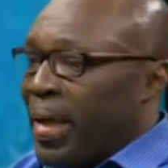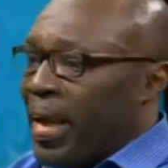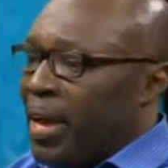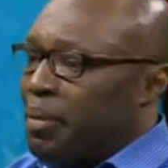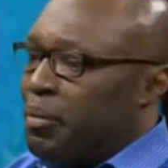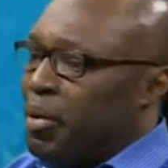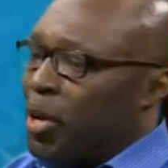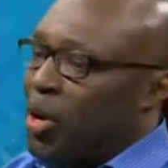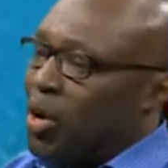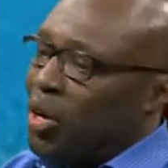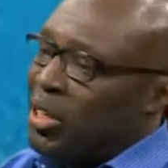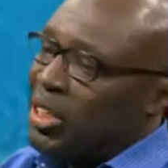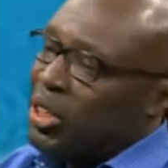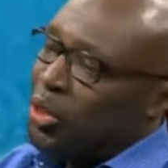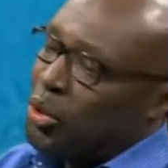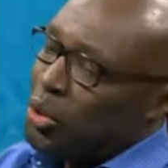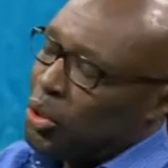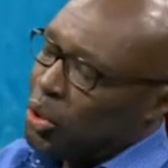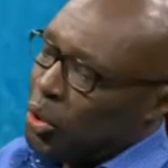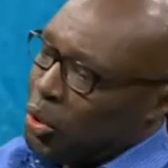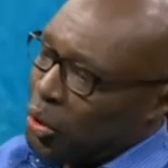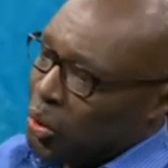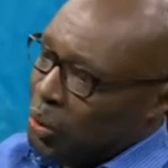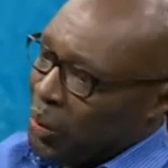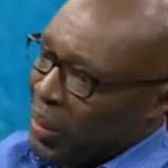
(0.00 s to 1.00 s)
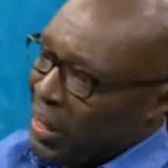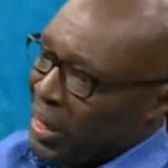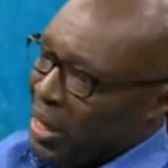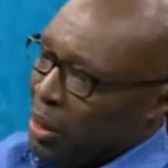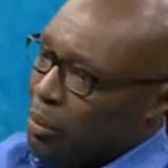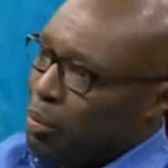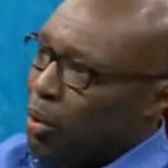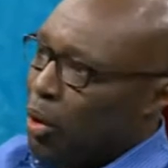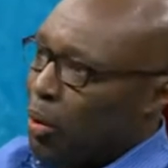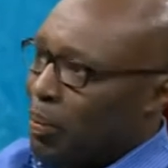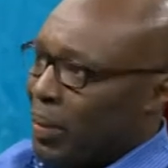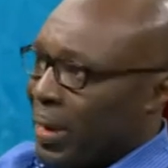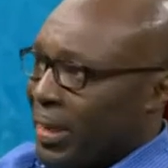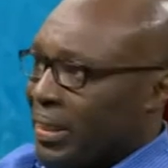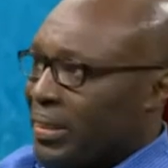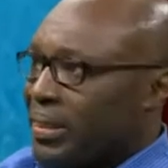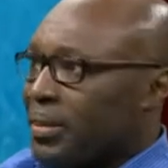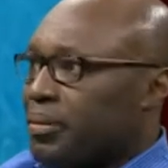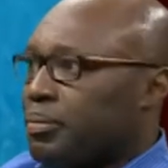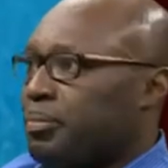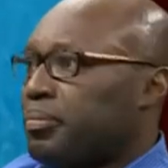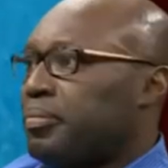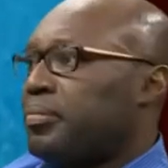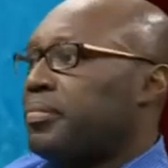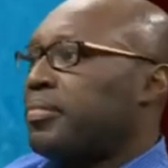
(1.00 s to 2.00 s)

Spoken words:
And because he was also a diplomat